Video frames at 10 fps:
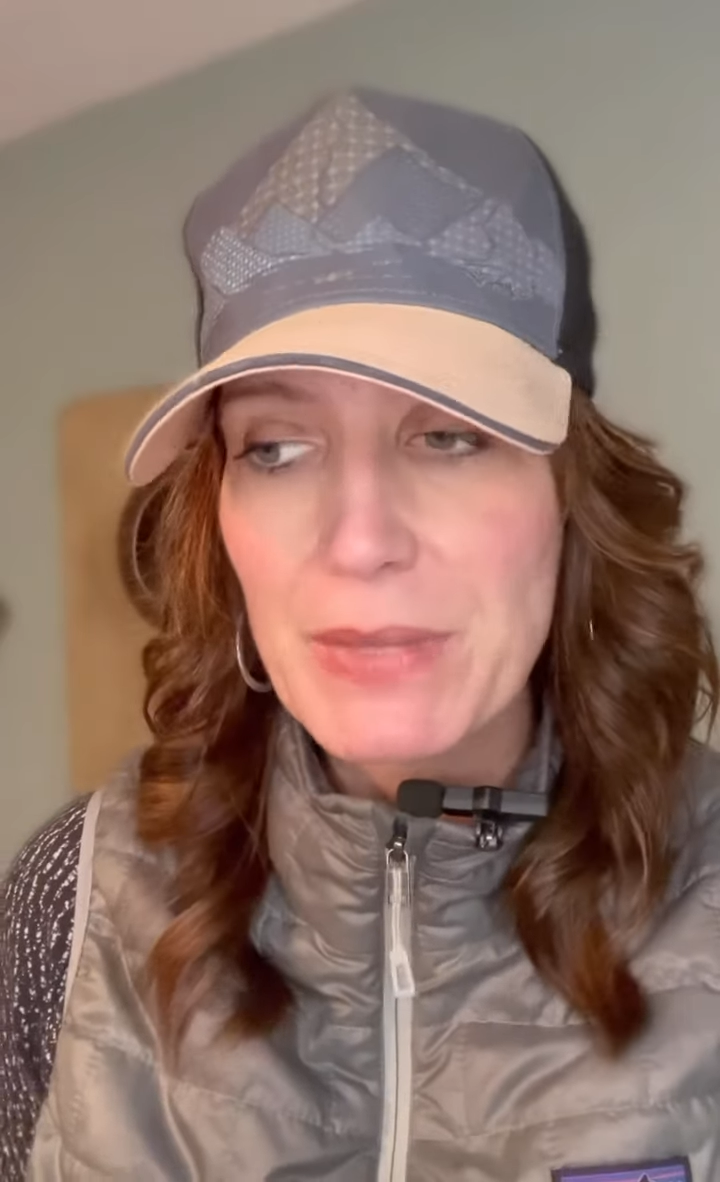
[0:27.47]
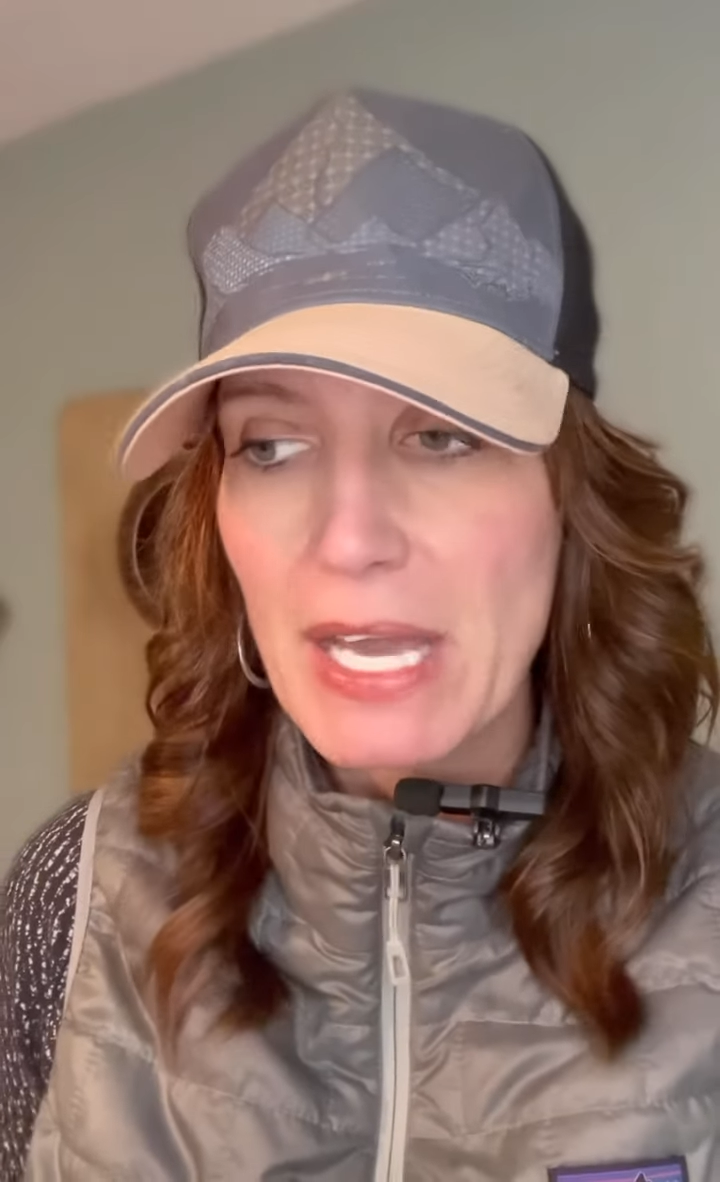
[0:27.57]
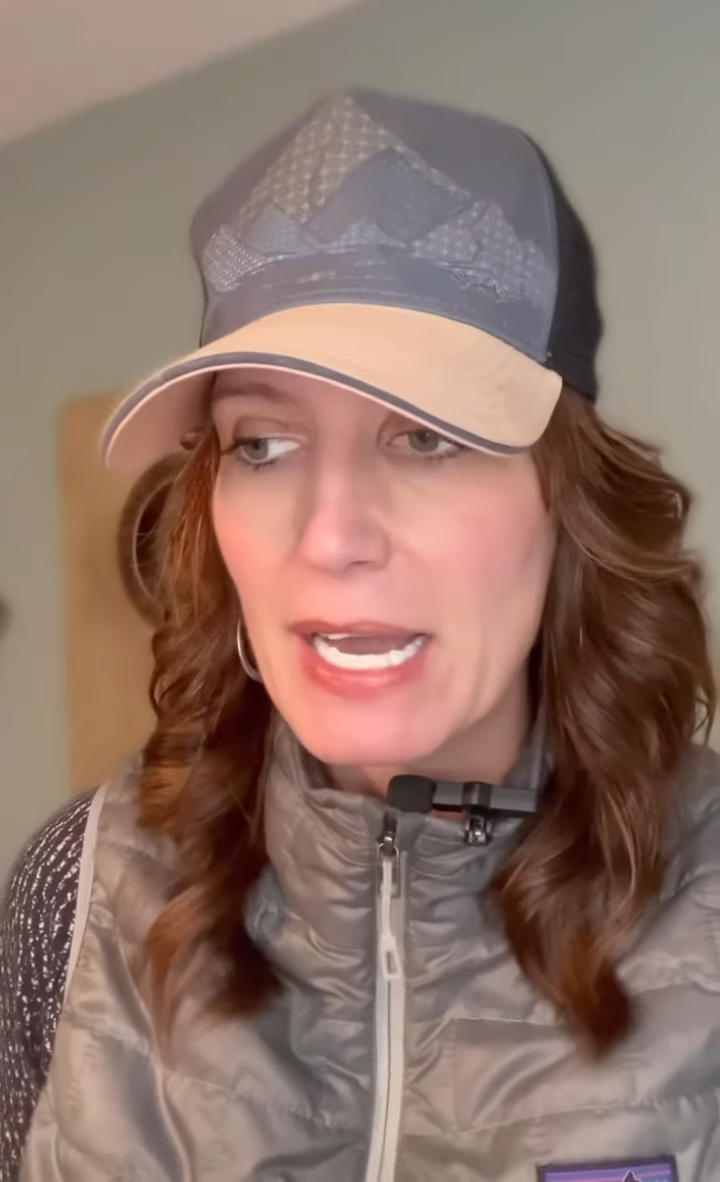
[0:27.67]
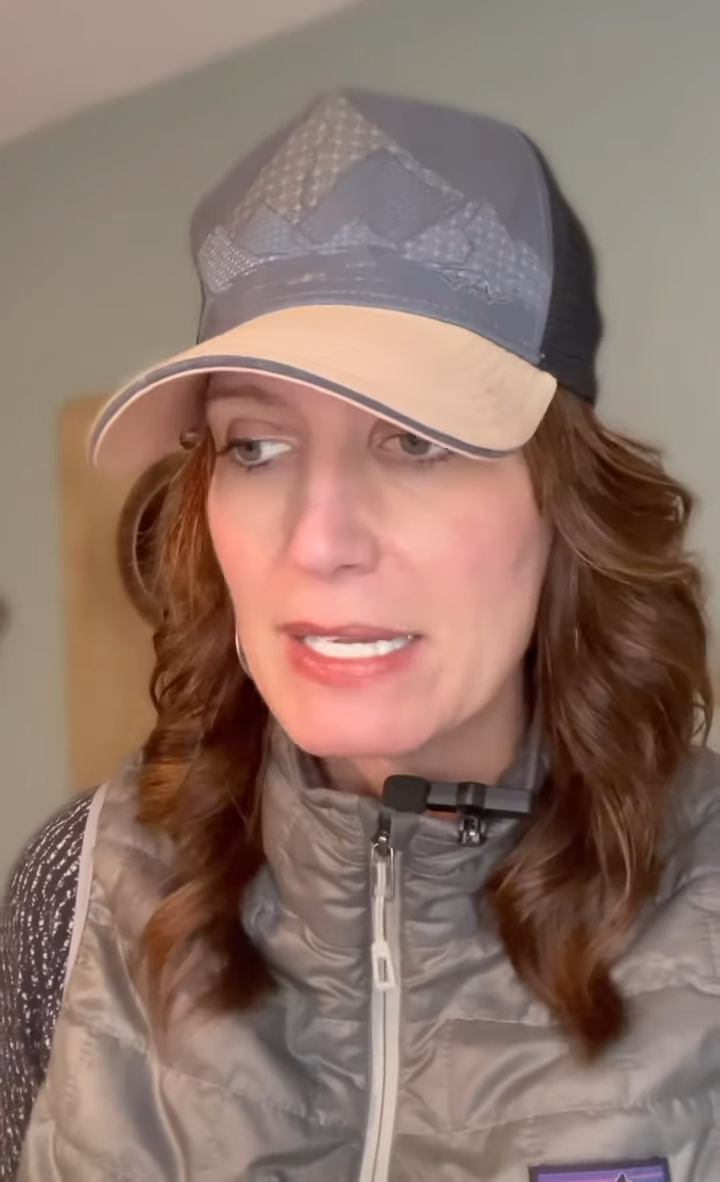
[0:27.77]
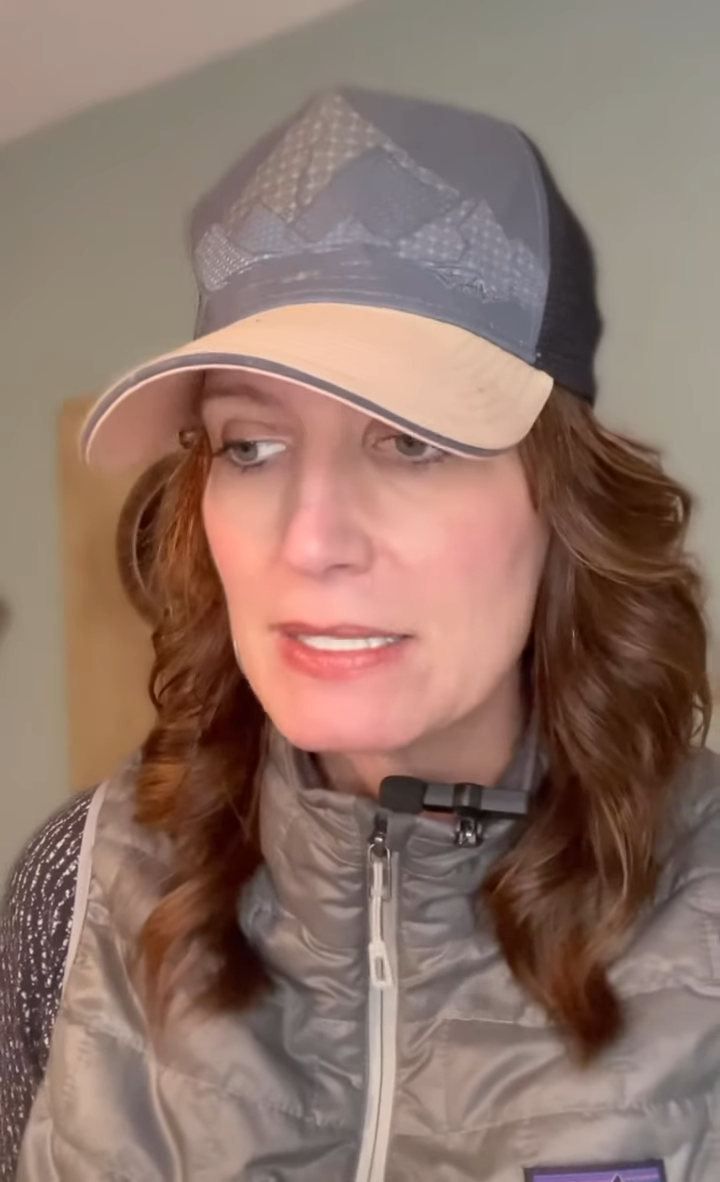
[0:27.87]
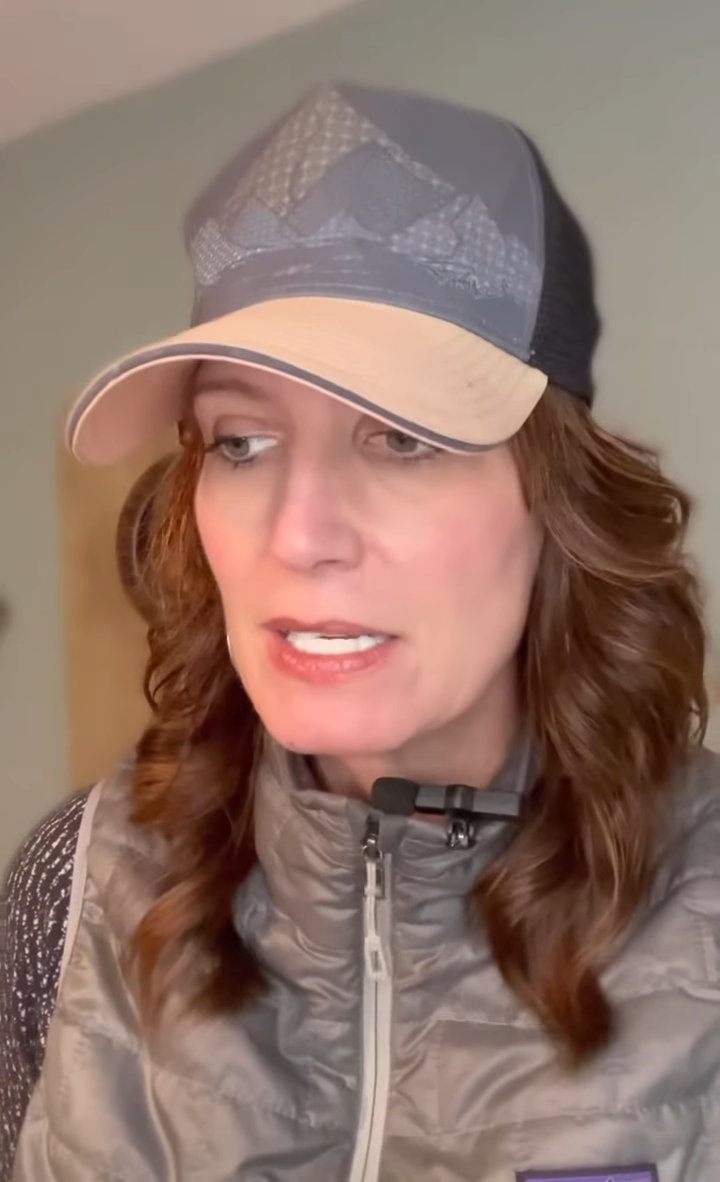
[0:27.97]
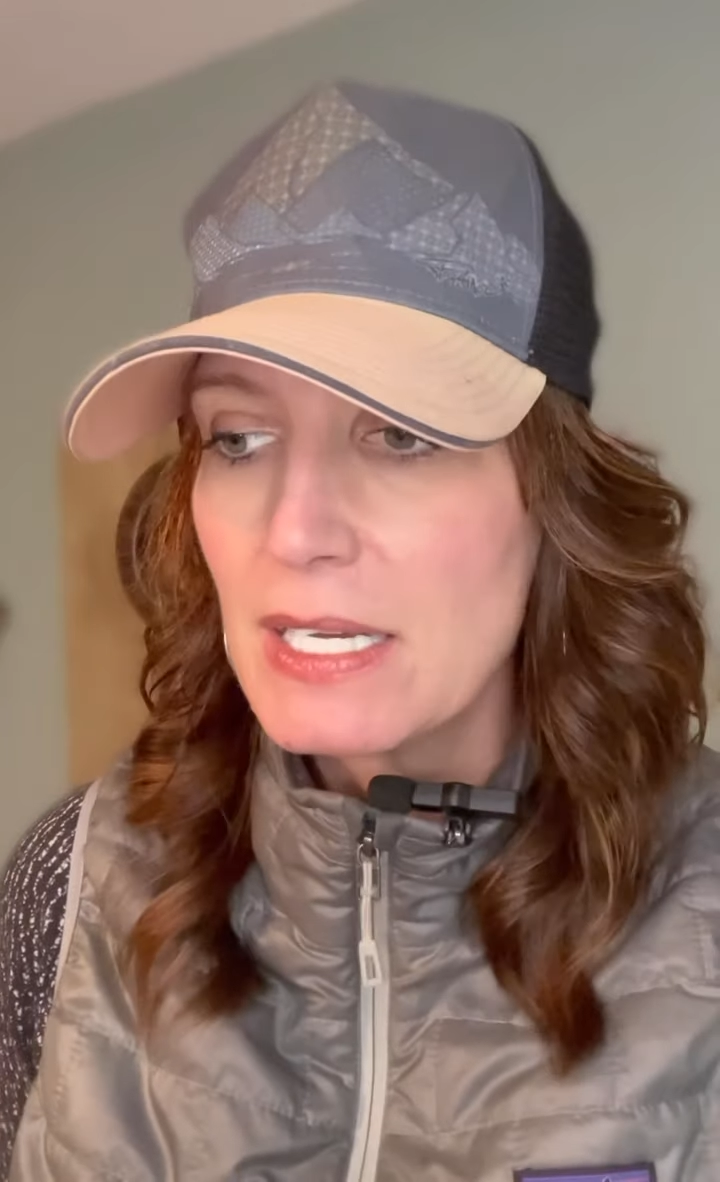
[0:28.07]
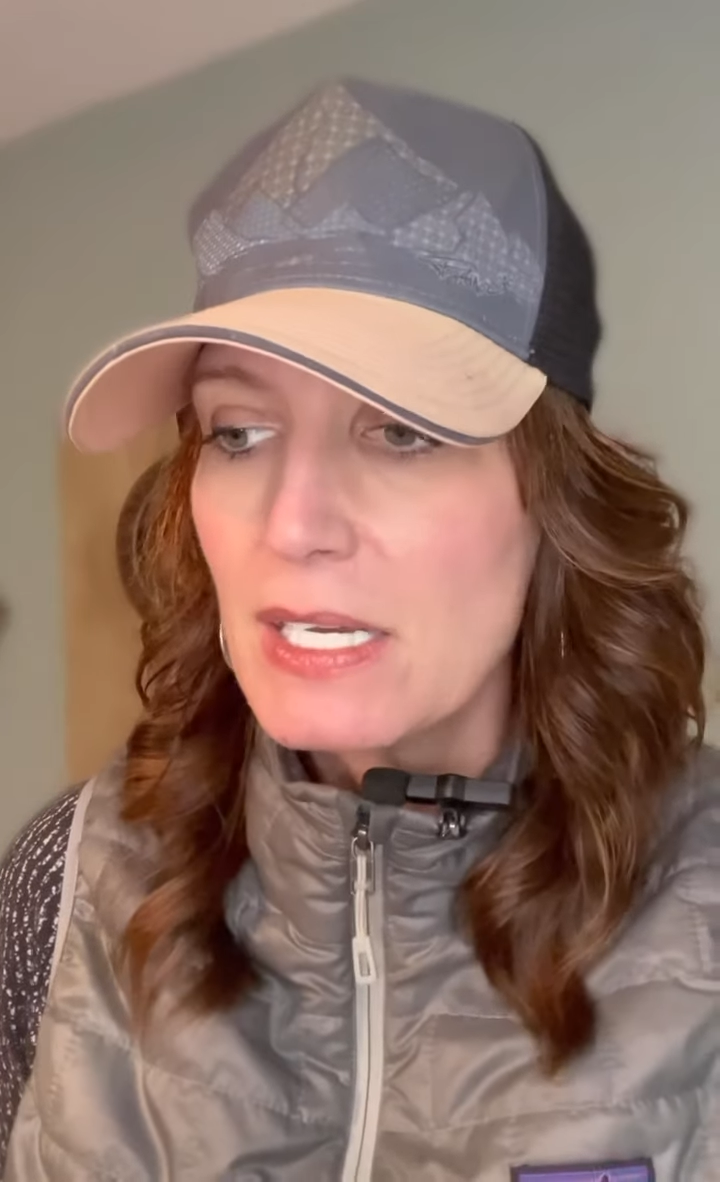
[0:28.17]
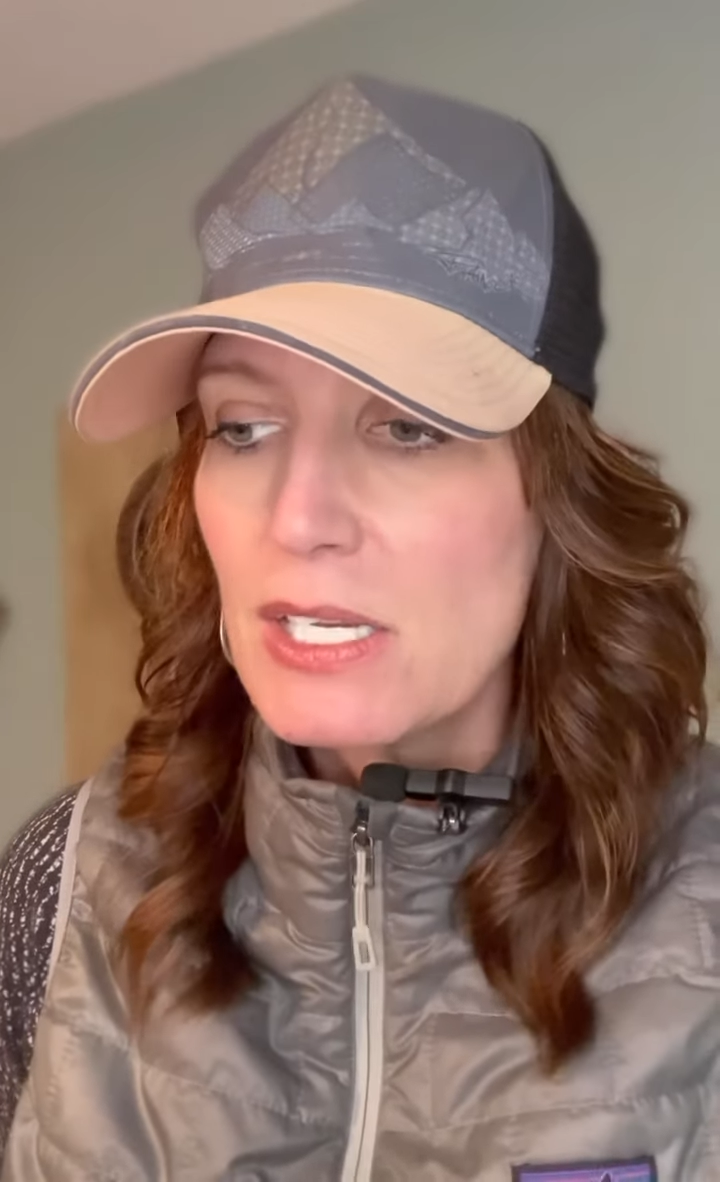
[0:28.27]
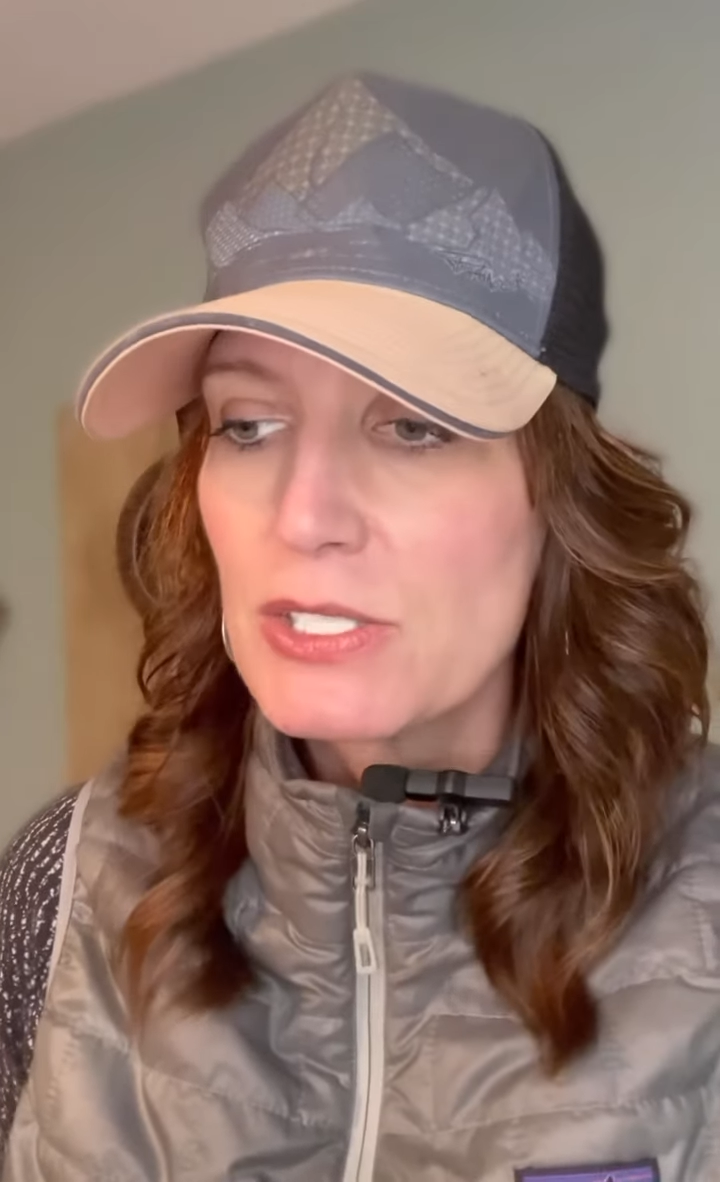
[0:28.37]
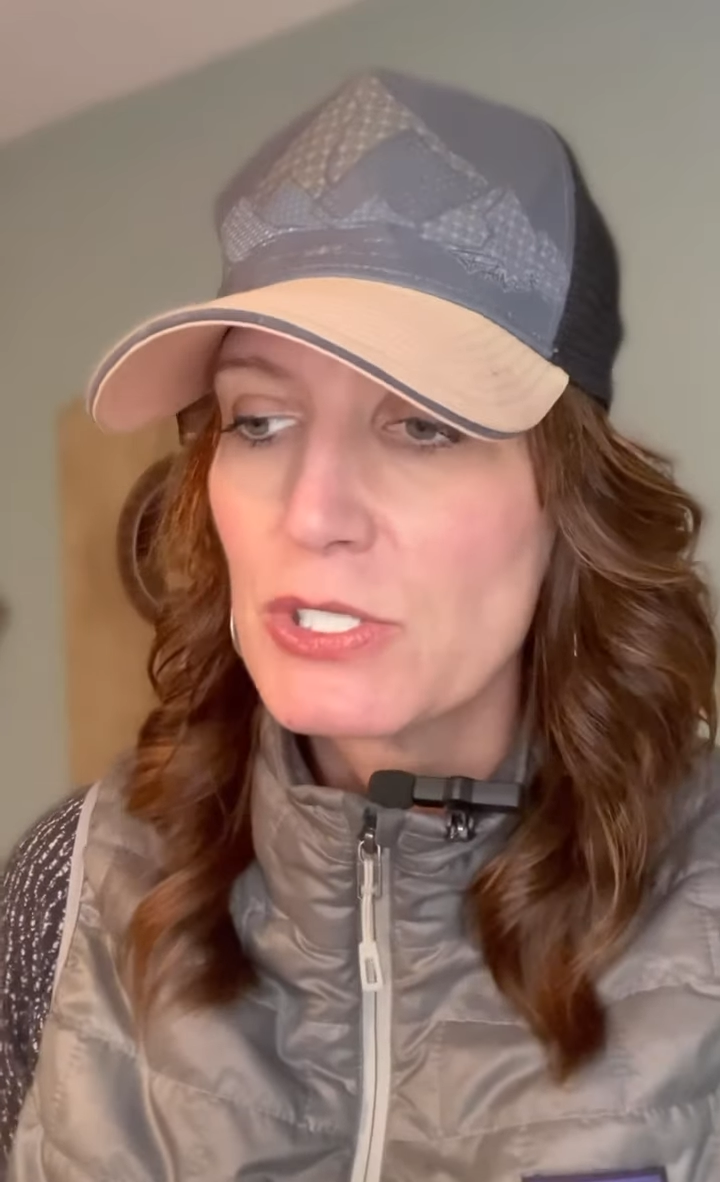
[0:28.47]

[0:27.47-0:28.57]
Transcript: And so